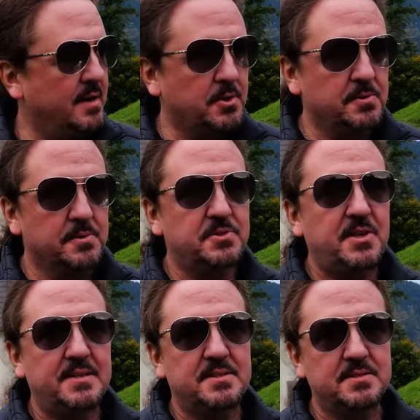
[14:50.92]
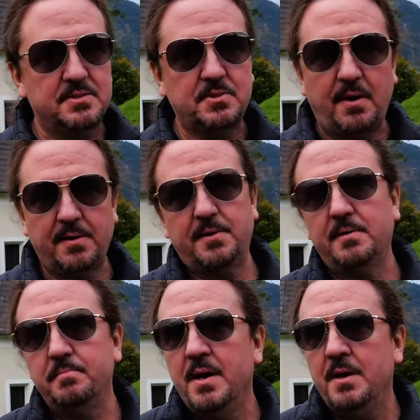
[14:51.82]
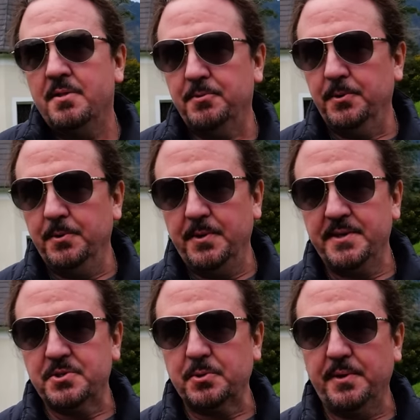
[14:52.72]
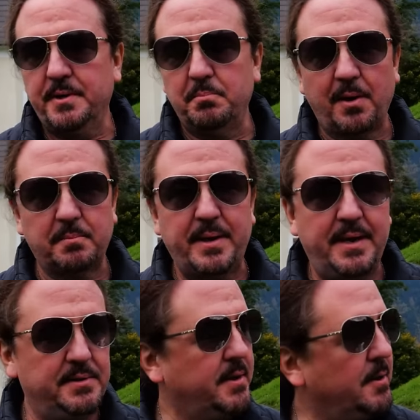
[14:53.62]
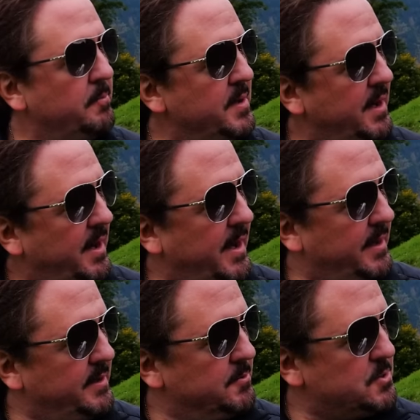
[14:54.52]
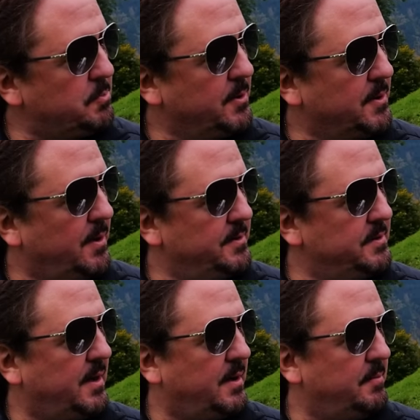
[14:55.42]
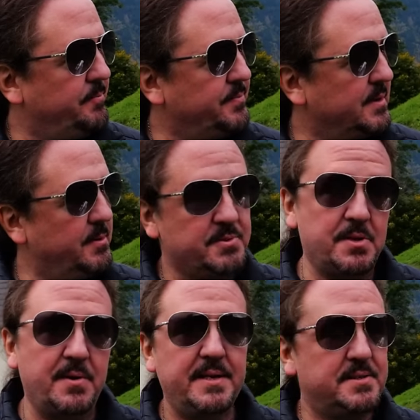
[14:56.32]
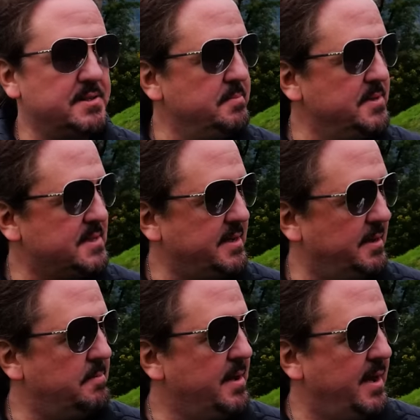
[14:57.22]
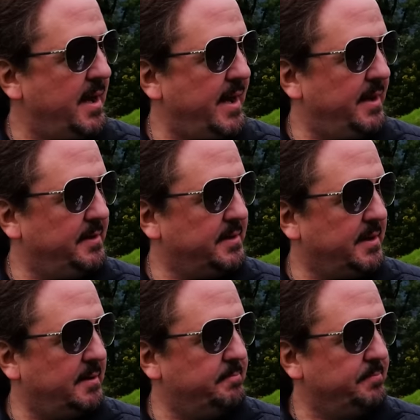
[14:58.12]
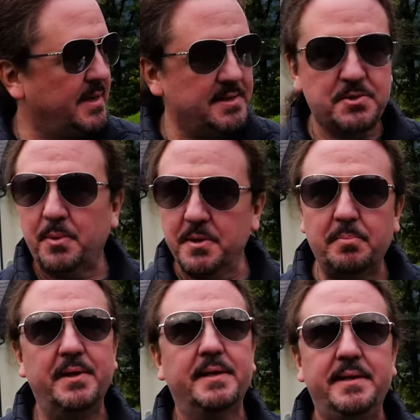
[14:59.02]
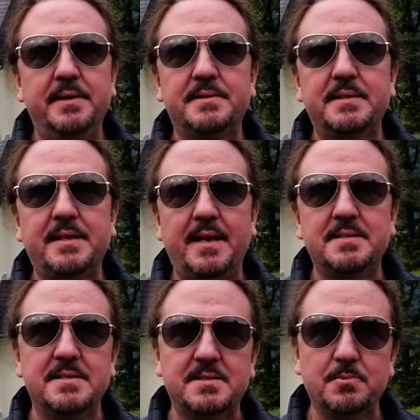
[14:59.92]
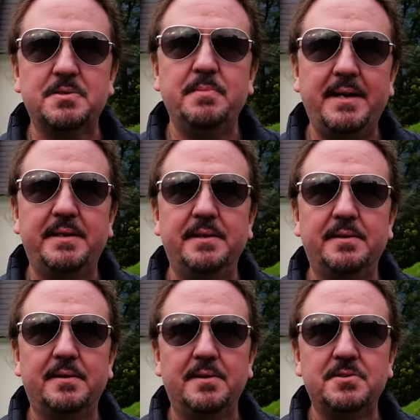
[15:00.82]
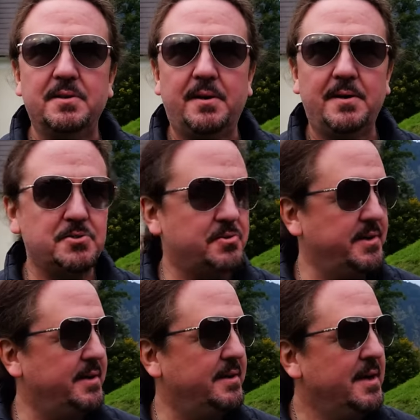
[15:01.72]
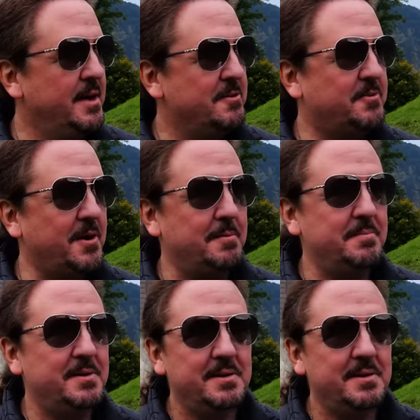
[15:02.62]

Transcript: Colonel Chase's daughter through historian Mark Bando, and it was put on, it was donated to the museum, and I just wanted to bring it here today since it was made here in Austria from